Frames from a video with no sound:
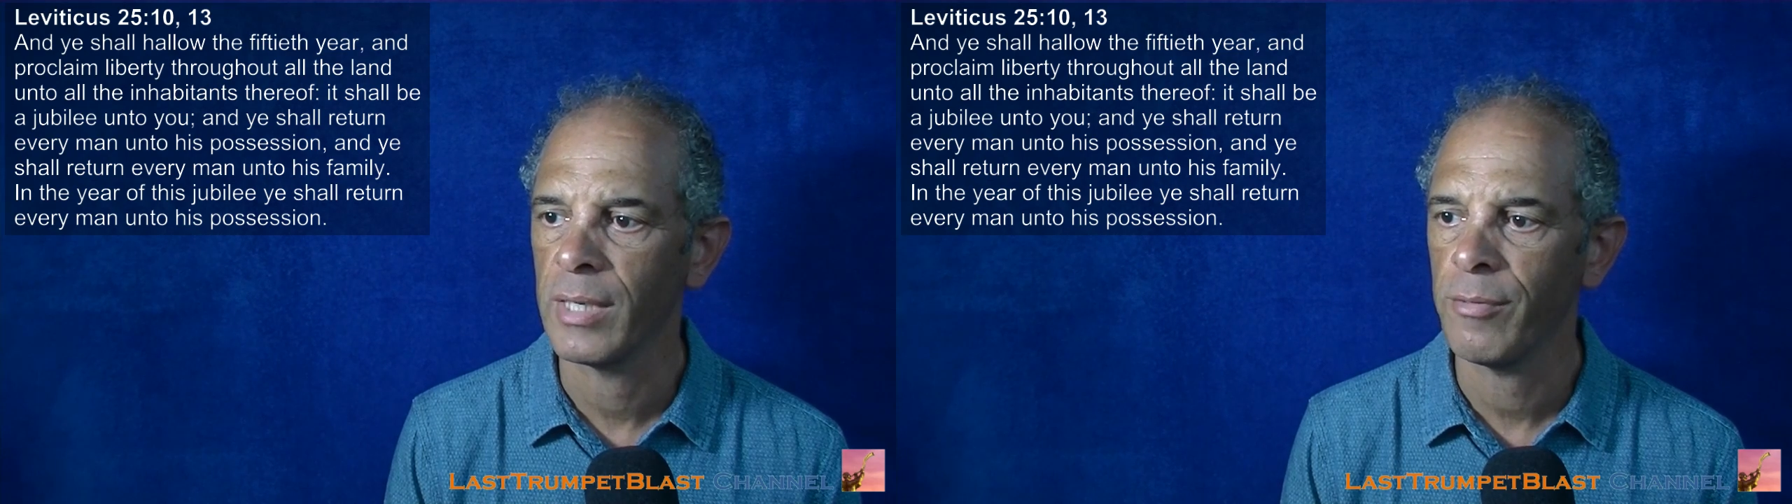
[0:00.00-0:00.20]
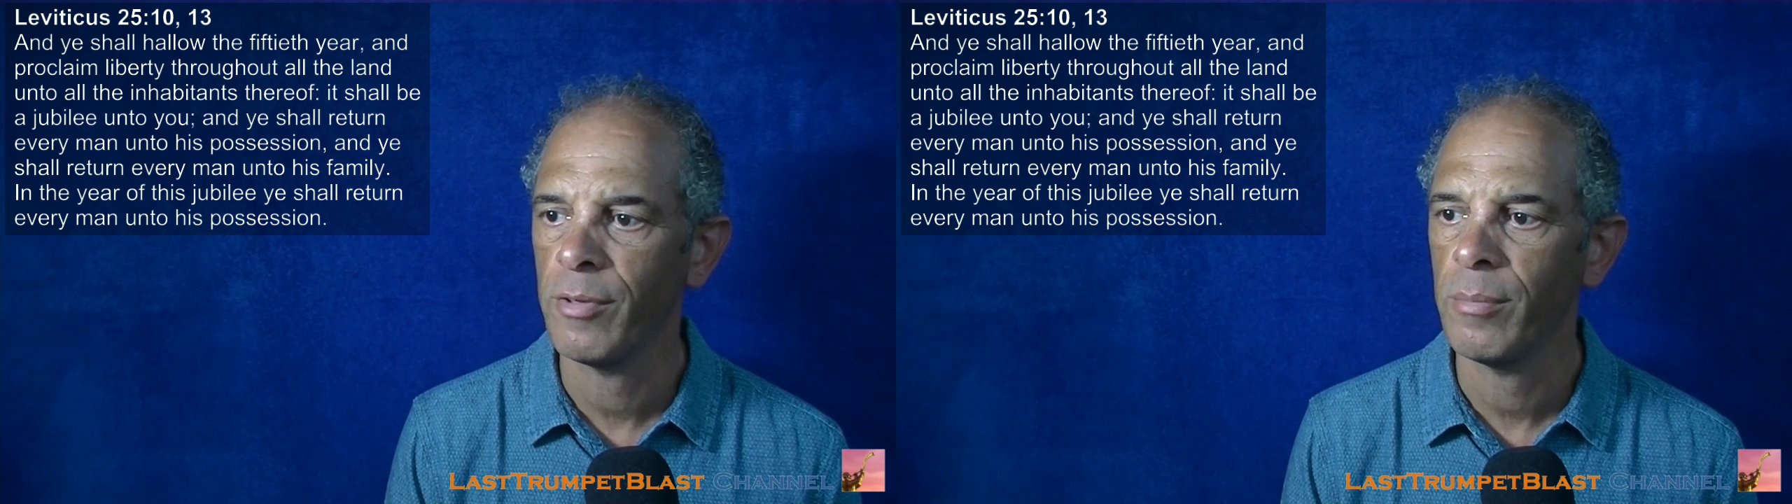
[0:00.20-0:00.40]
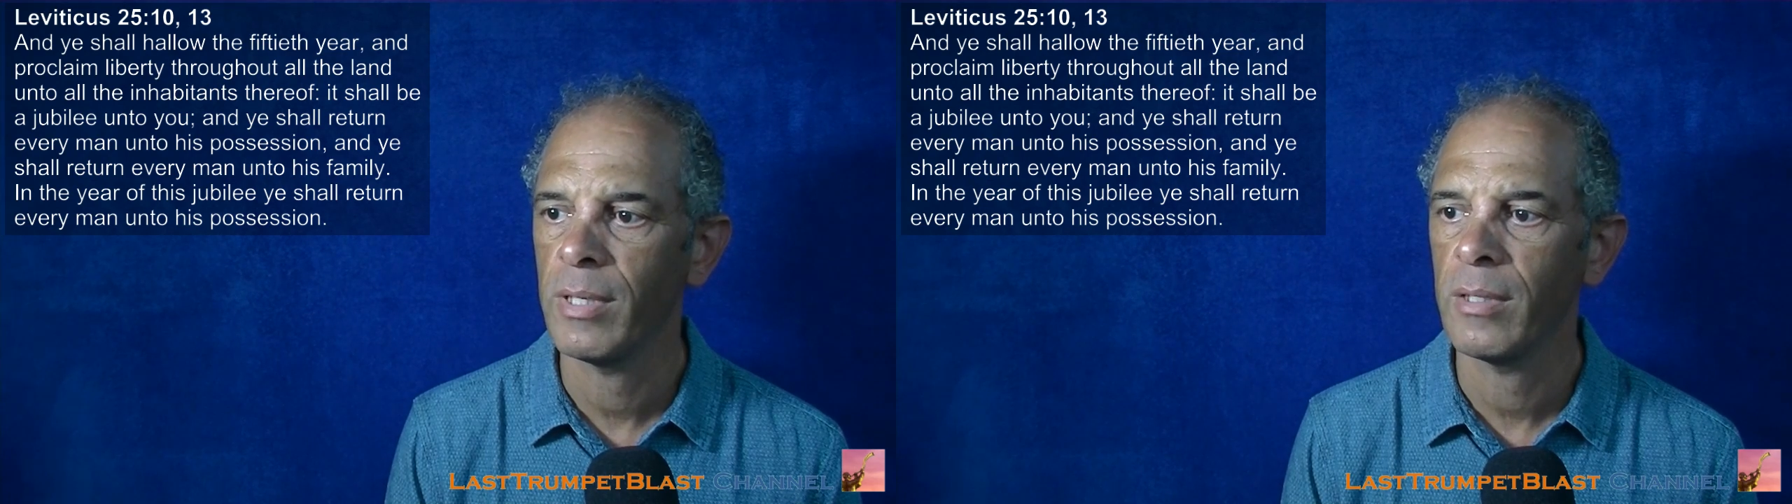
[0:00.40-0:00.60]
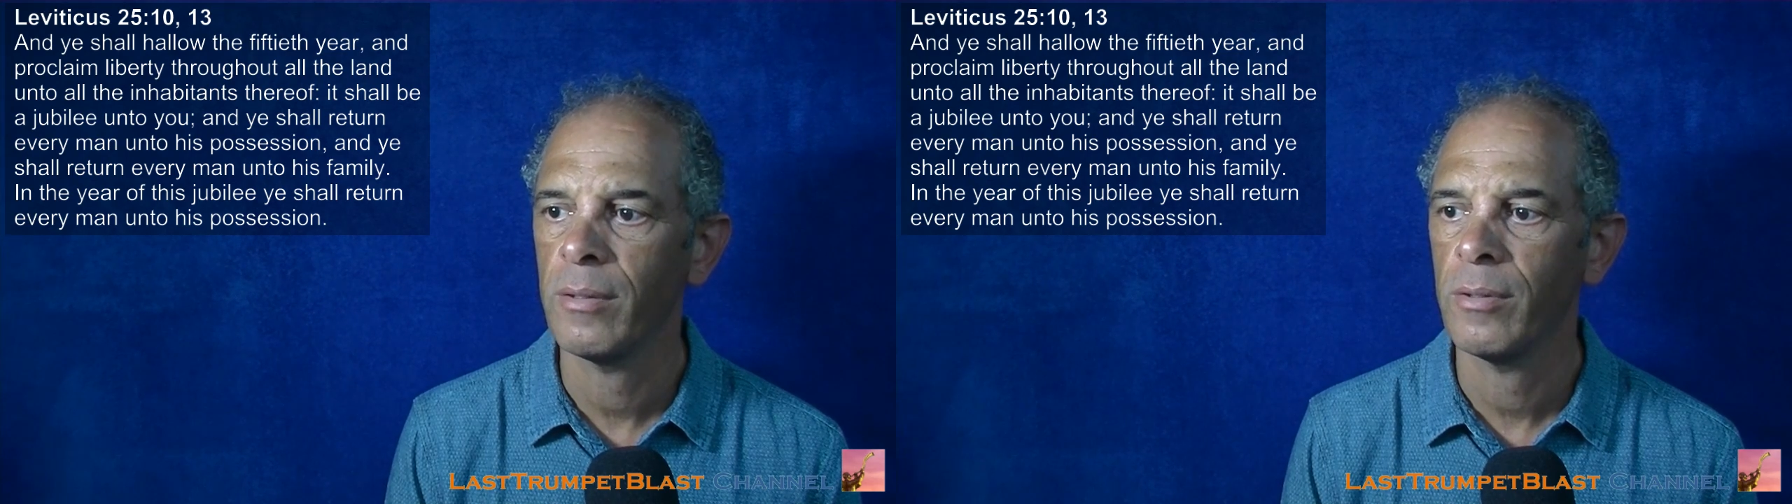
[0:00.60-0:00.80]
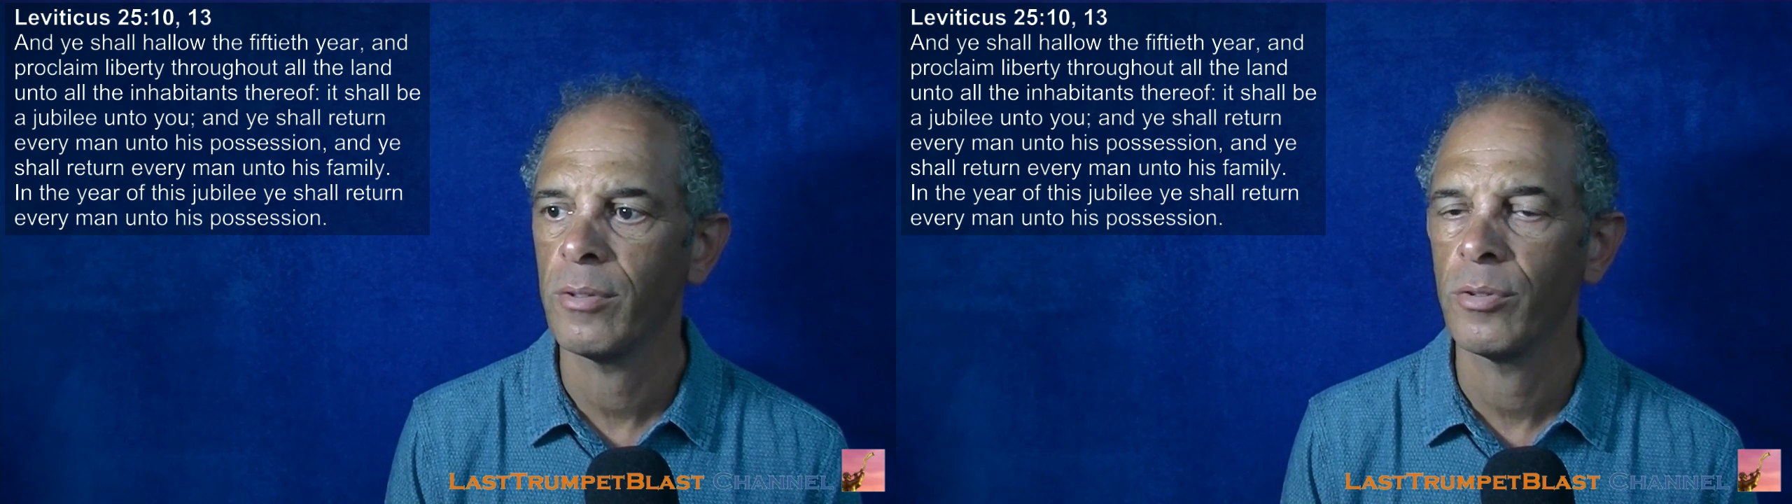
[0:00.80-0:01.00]
every
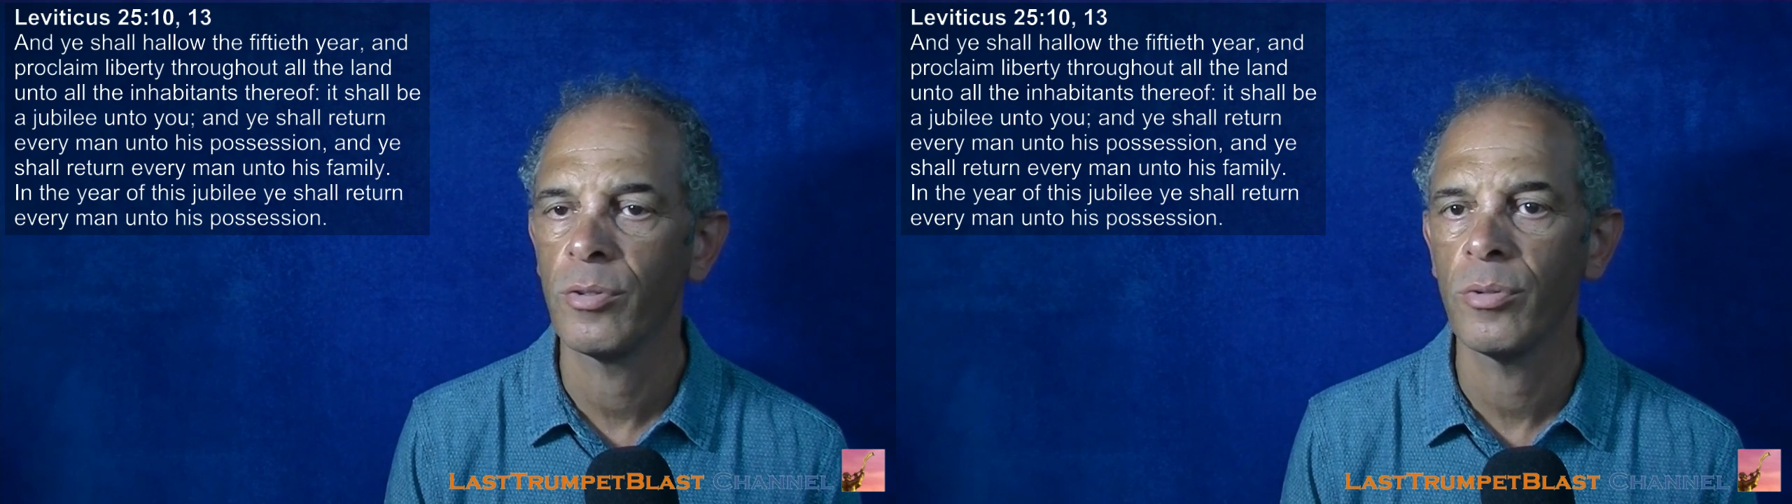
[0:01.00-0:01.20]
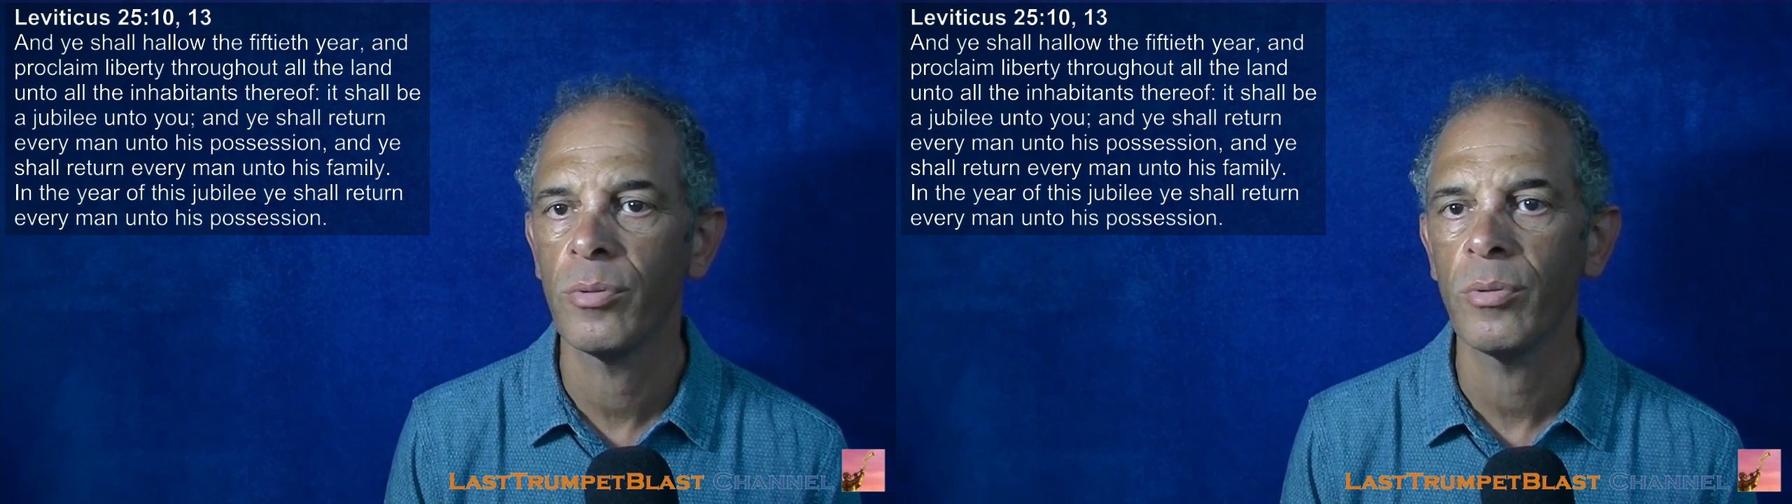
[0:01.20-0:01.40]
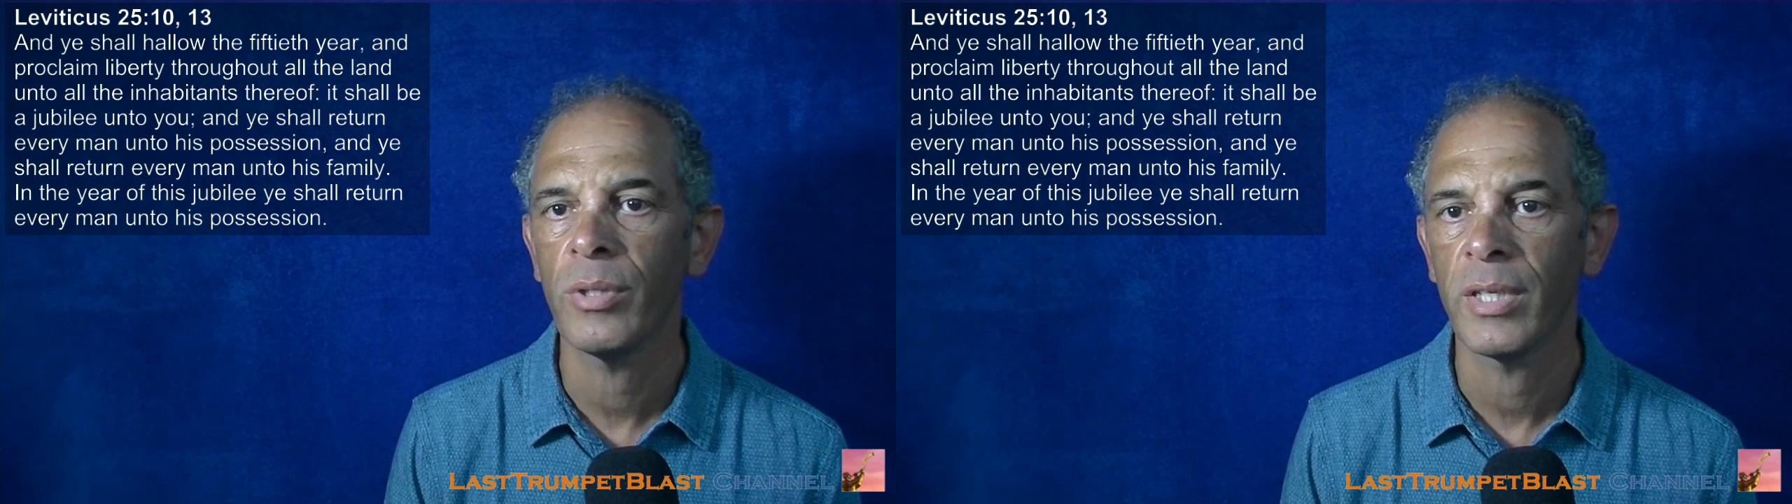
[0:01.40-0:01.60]
man unto